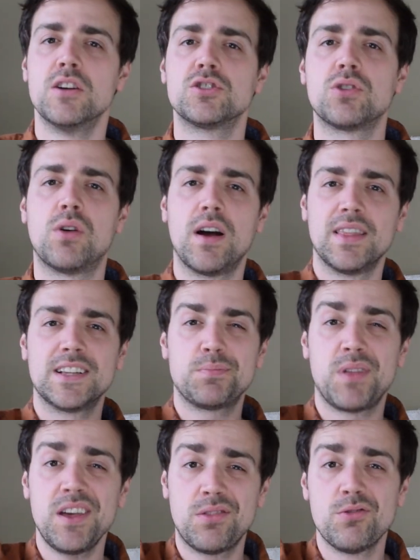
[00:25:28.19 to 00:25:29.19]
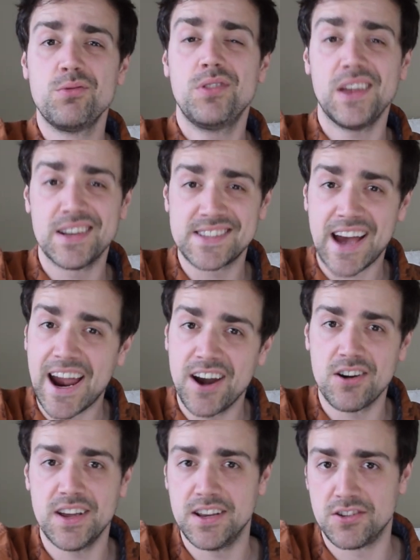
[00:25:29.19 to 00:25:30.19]
So let's play through the
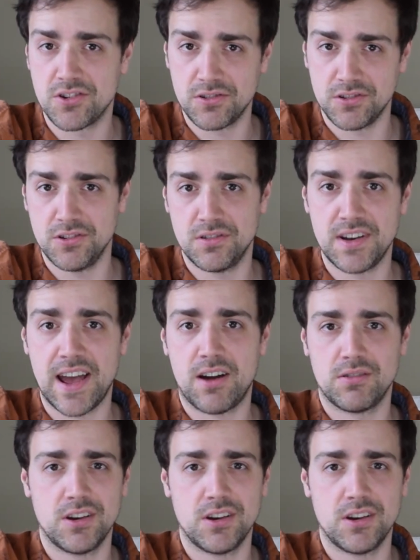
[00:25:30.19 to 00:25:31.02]
entire interlude now.